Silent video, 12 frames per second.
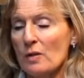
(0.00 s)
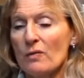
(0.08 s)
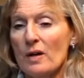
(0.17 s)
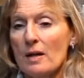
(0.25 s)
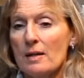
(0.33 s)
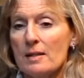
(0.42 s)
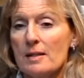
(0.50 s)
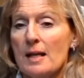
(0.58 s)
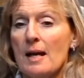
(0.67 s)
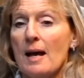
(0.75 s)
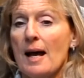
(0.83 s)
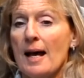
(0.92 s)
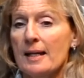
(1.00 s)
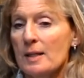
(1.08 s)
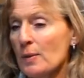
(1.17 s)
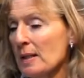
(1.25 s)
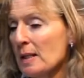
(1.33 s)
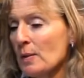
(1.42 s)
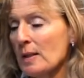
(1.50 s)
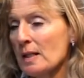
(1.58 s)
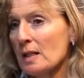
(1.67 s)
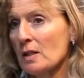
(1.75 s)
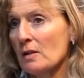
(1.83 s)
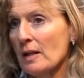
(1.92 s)
the first, and in
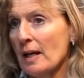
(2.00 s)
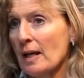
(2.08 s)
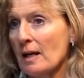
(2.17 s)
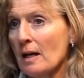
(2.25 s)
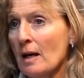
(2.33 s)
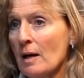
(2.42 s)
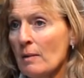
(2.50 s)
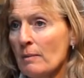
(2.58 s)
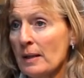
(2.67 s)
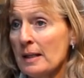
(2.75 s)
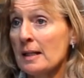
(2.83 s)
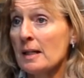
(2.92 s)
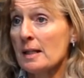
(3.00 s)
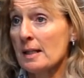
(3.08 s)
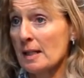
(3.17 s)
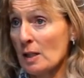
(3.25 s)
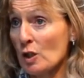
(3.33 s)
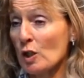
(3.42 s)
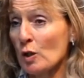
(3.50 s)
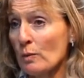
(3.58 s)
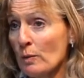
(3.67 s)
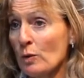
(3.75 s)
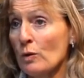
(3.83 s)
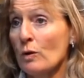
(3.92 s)
2022 they inducted in 2
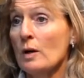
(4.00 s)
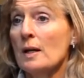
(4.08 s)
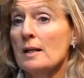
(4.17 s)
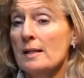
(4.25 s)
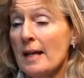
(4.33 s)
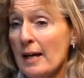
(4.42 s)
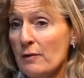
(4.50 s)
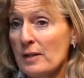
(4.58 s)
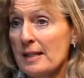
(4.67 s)
more, Sir Henry